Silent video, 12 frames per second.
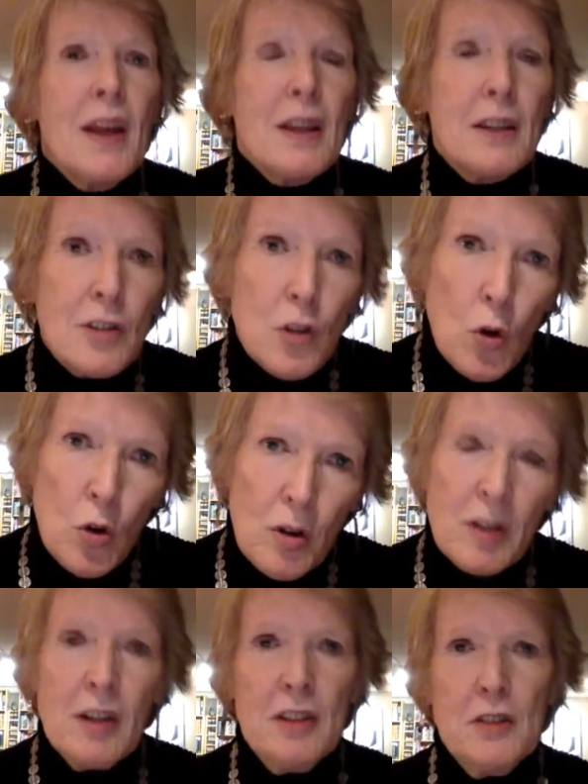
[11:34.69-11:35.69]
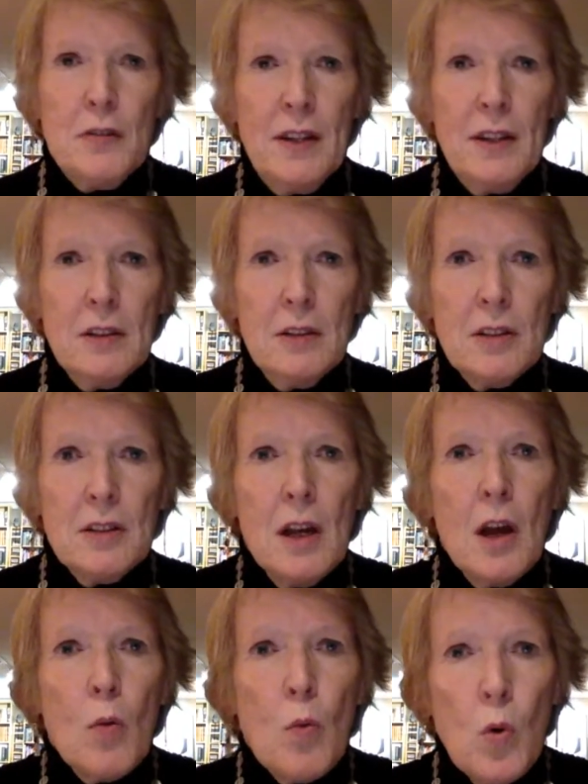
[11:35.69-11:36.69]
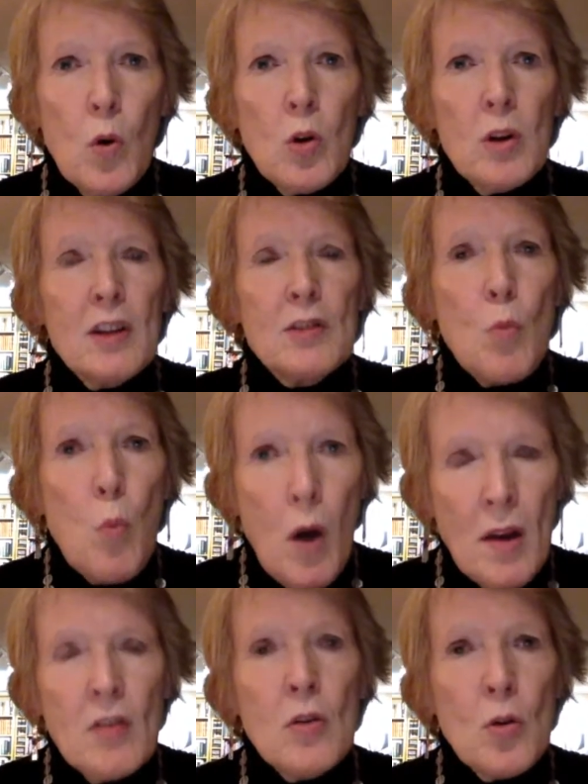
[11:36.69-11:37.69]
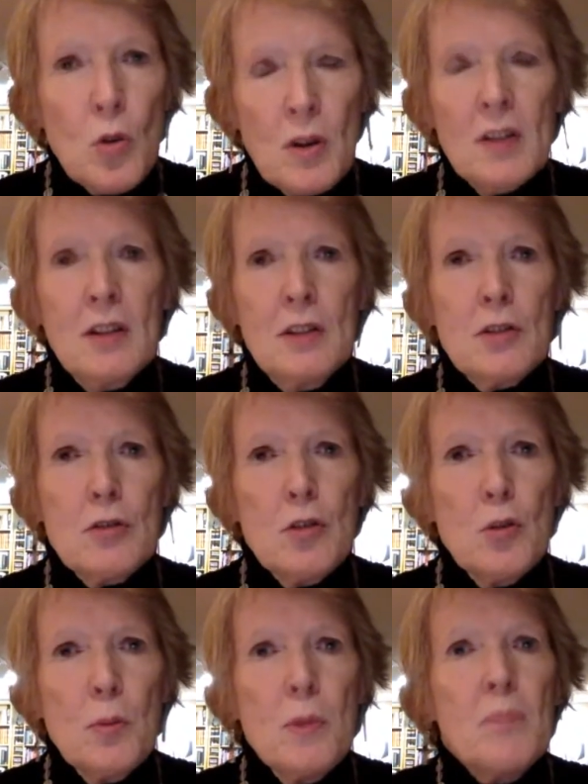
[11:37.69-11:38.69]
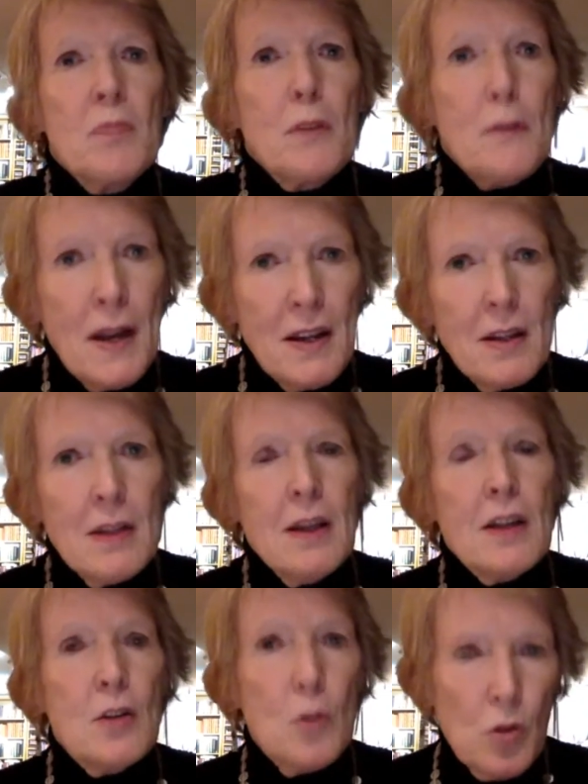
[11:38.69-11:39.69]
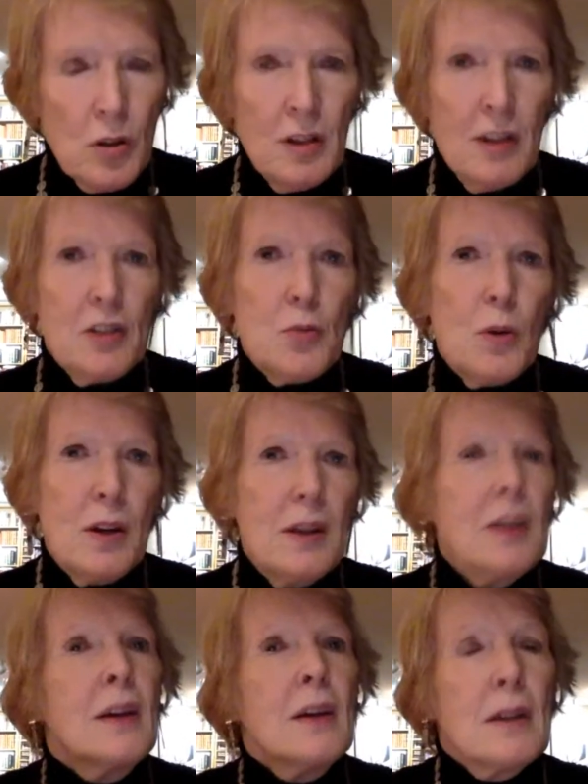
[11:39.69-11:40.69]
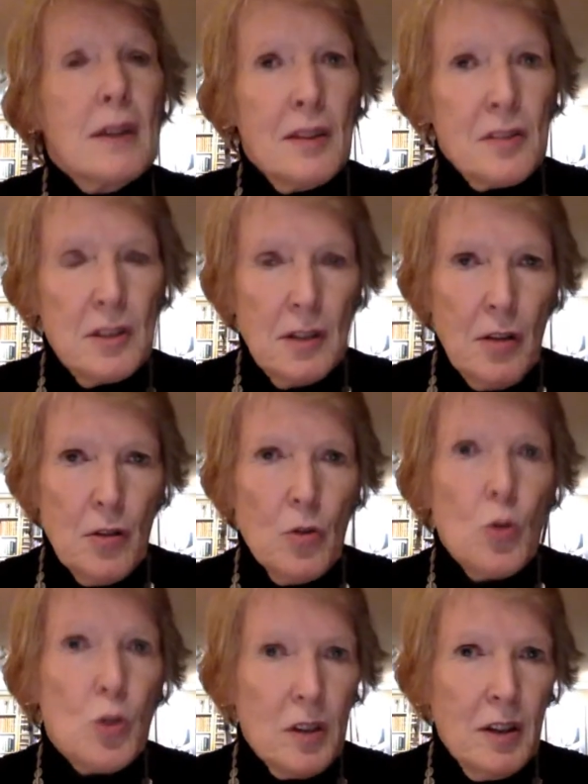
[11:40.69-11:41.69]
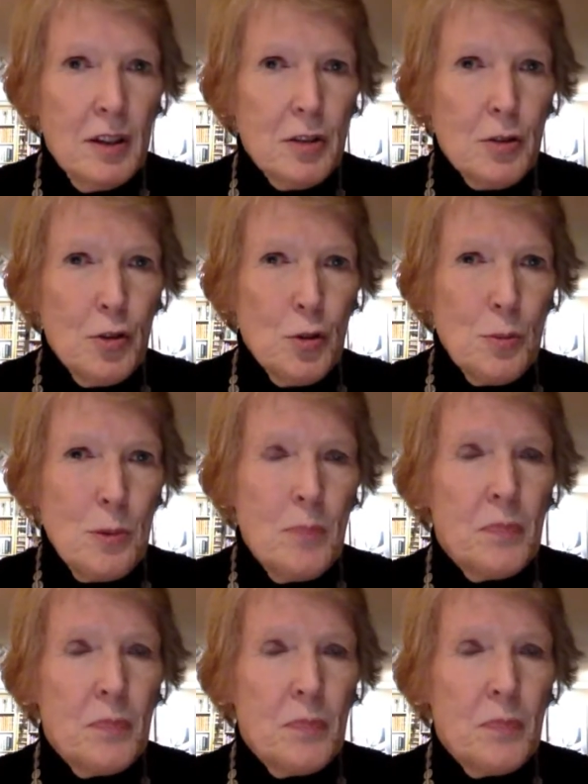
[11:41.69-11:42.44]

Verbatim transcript: It is organized violence. War is one organized group fighting in an organized way against another organized group.